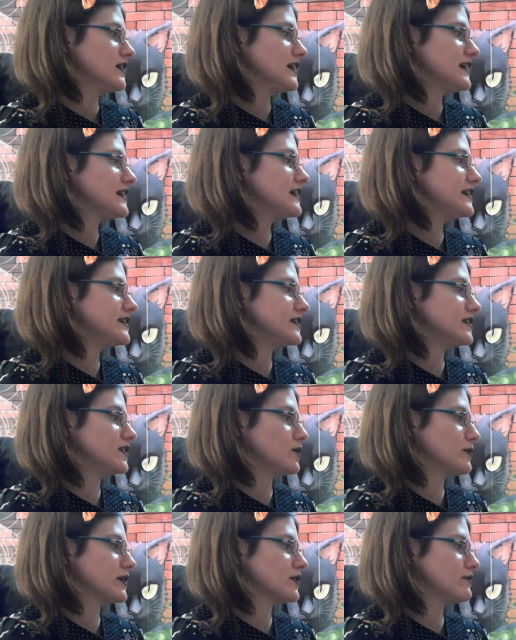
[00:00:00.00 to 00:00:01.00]
He didn't know
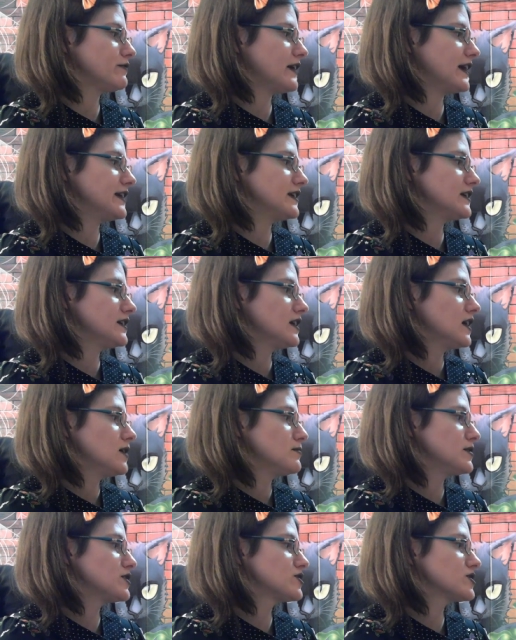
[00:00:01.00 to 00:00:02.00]
where to find it,
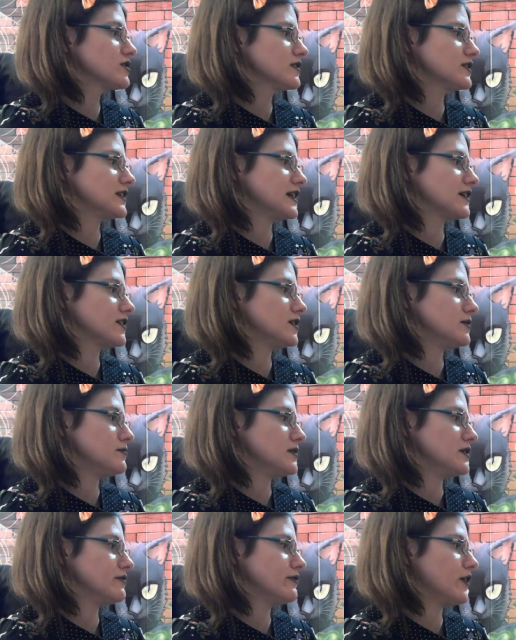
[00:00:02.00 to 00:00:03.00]
but surely it couldn't
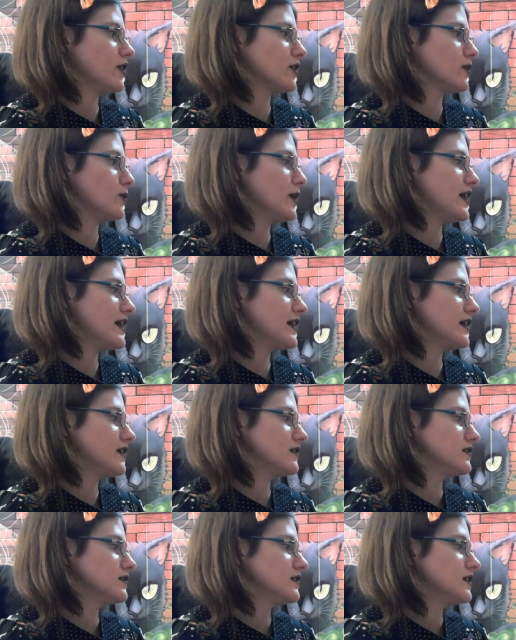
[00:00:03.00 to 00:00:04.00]
be far away.
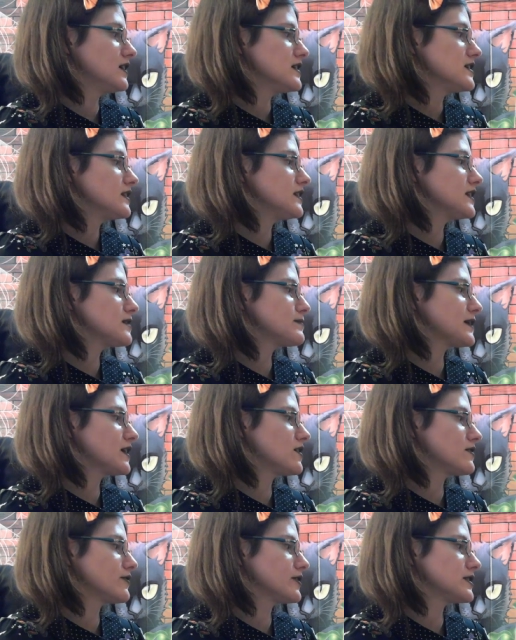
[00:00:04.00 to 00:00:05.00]
Leaping
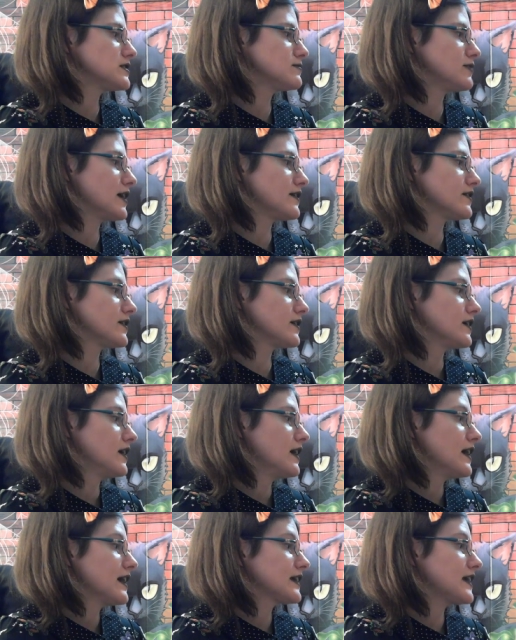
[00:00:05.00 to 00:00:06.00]
over his brother,
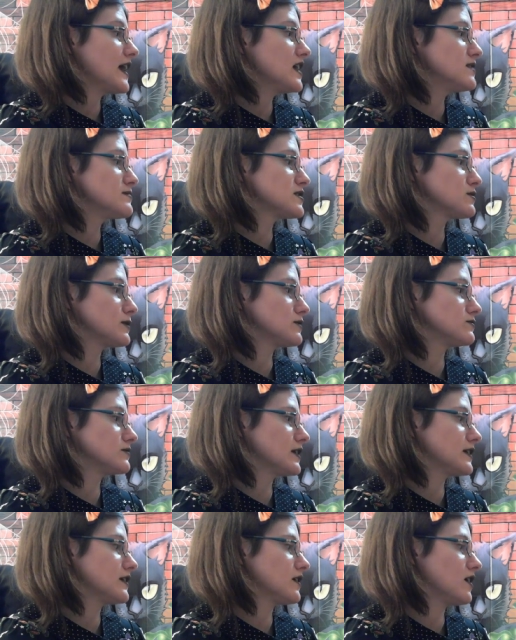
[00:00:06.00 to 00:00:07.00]
Caymus went
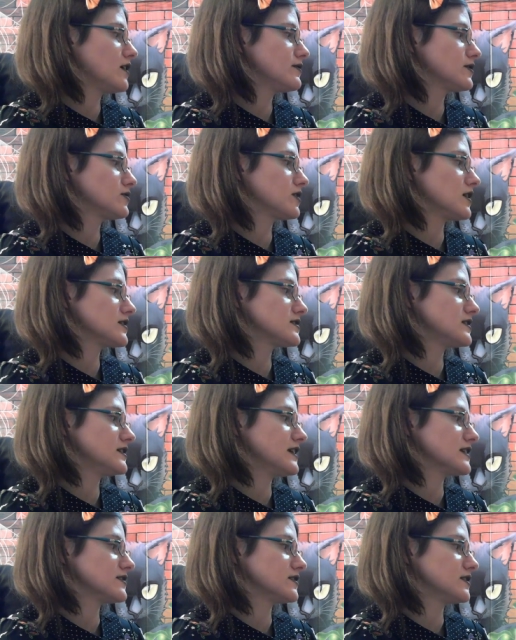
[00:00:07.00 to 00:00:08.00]
running off across the
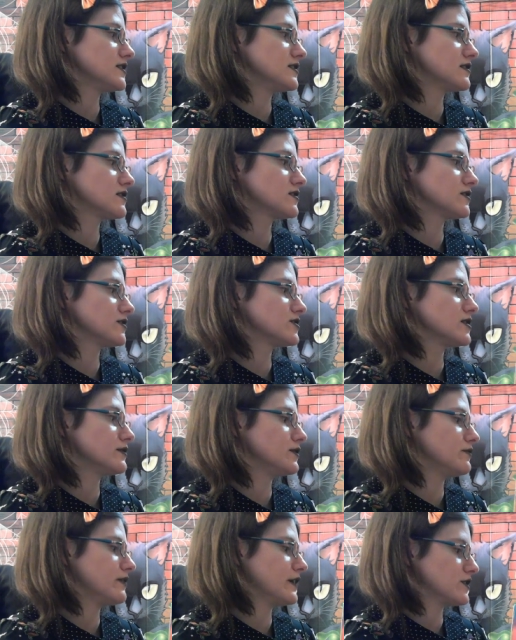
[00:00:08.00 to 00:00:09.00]
desert in search of
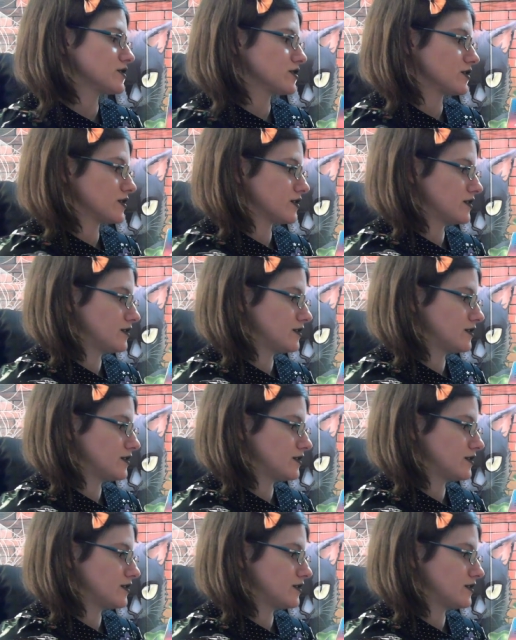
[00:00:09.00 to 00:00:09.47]
adventure.